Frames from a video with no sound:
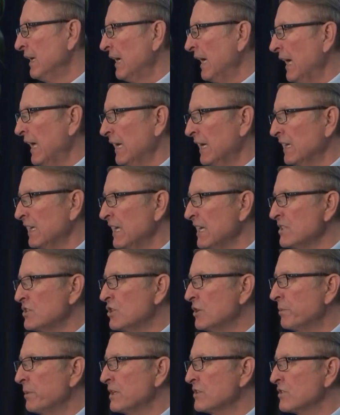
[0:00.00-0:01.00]
And unless
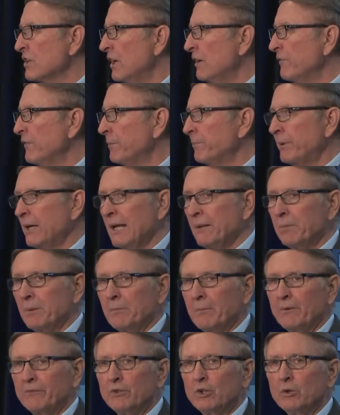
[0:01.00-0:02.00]
you resolve the
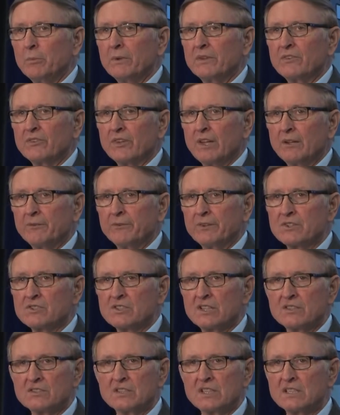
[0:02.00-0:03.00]
problem of human
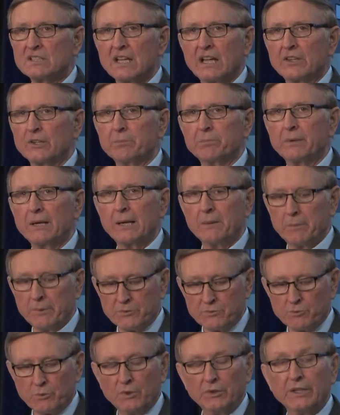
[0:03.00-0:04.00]
selfishness, these other
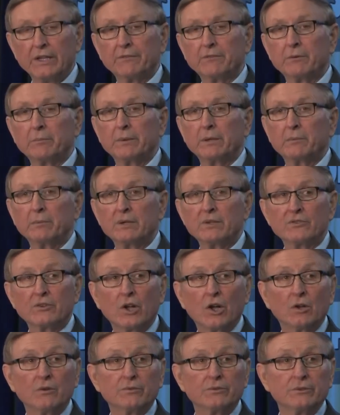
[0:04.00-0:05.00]
problems will never be
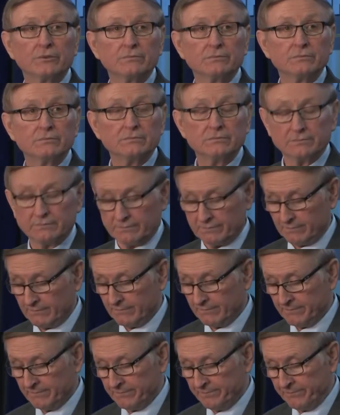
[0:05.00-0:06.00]
resolved.
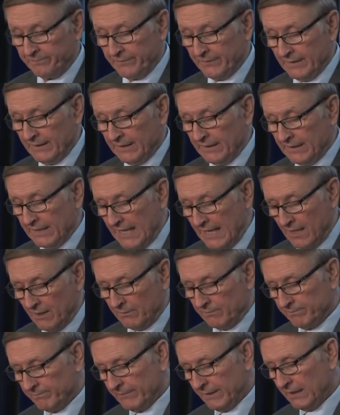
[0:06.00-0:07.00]
Now,
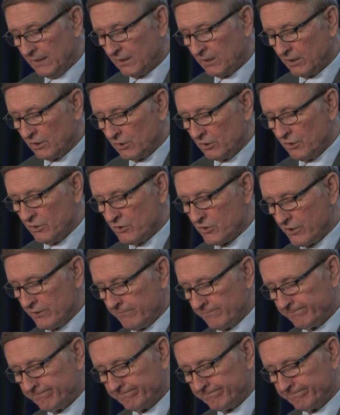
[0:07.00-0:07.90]
in conclusion,